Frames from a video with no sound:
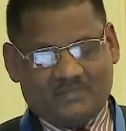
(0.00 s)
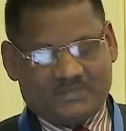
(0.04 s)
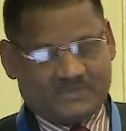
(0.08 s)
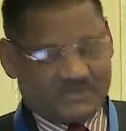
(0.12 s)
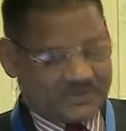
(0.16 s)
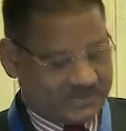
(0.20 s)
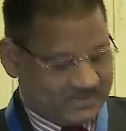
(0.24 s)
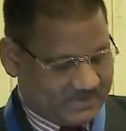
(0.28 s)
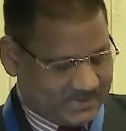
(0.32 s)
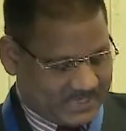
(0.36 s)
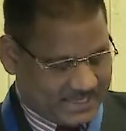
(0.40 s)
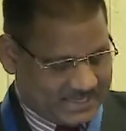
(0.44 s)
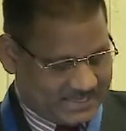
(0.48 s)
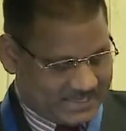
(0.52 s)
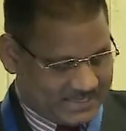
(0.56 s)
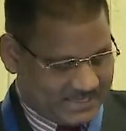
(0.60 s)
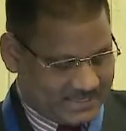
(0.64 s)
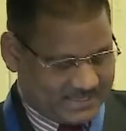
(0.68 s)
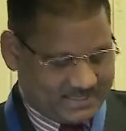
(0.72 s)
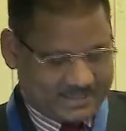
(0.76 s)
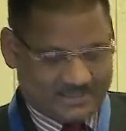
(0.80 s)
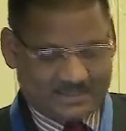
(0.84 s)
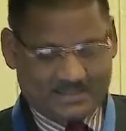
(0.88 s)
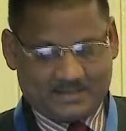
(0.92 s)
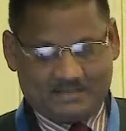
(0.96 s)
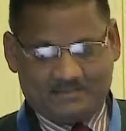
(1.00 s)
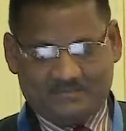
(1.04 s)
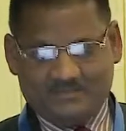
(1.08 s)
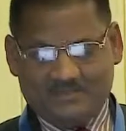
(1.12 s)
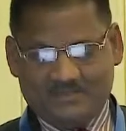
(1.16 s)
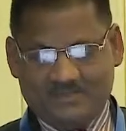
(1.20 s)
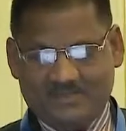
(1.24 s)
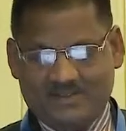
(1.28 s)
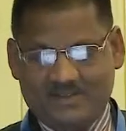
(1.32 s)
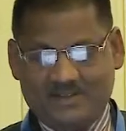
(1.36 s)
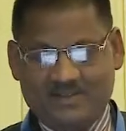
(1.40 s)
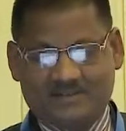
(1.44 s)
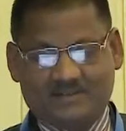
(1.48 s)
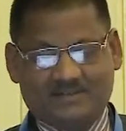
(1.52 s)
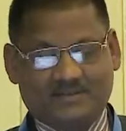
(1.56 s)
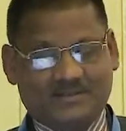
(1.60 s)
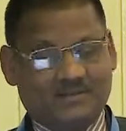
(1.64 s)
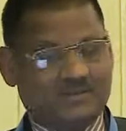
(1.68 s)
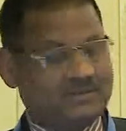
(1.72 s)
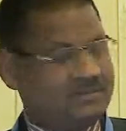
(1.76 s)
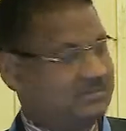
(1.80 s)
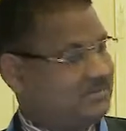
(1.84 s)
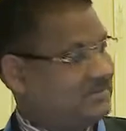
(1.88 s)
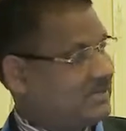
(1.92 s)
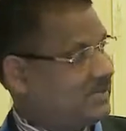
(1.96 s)
So I think,
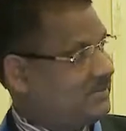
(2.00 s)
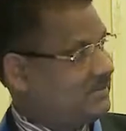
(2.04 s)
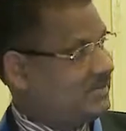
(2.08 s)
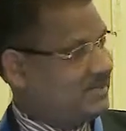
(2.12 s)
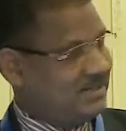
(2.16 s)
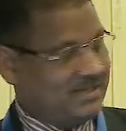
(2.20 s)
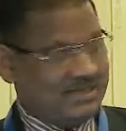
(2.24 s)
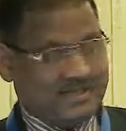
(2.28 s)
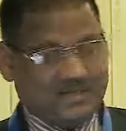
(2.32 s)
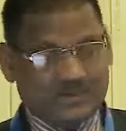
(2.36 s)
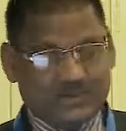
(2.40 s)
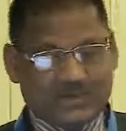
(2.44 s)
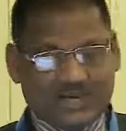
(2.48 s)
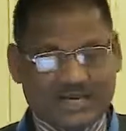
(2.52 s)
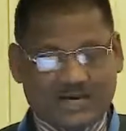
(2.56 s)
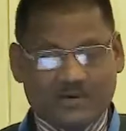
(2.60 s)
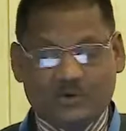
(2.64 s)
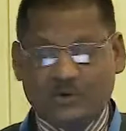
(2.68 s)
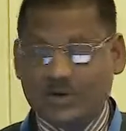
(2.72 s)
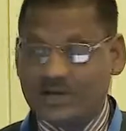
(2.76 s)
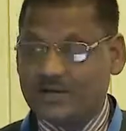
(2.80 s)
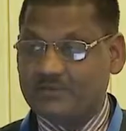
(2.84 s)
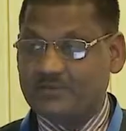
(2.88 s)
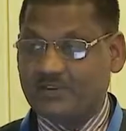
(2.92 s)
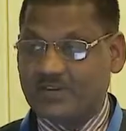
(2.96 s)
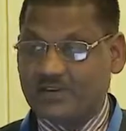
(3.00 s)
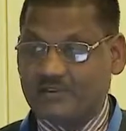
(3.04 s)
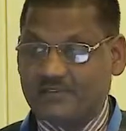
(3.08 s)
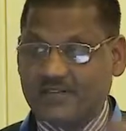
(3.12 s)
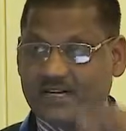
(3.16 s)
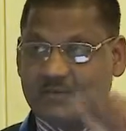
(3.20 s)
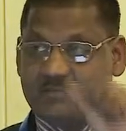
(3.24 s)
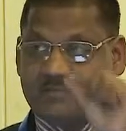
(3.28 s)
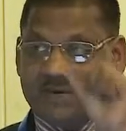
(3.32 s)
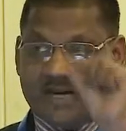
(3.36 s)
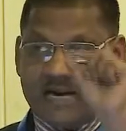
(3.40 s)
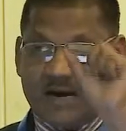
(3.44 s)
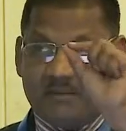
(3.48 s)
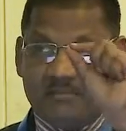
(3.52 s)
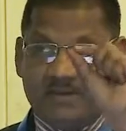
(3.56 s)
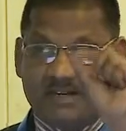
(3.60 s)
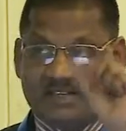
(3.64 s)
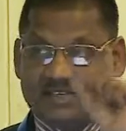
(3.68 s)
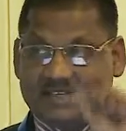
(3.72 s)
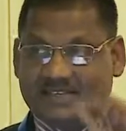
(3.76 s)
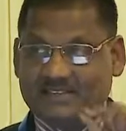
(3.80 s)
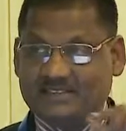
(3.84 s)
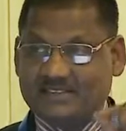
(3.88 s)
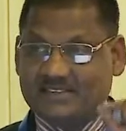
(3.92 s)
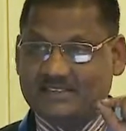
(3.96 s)
you can go in for a very
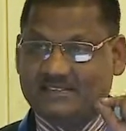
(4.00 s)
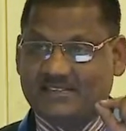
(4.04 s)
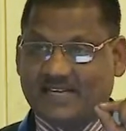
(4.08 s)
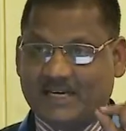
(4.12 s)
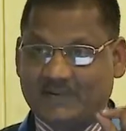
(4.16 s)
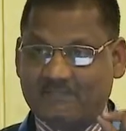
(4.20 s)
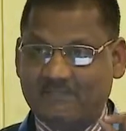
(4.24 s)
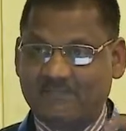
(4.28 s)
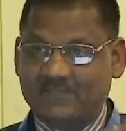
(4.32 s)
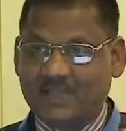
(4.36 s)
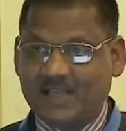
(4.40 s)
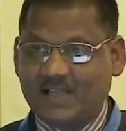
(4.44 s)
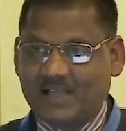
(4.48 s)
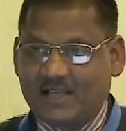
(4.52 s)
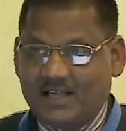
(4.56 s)
parameterized design.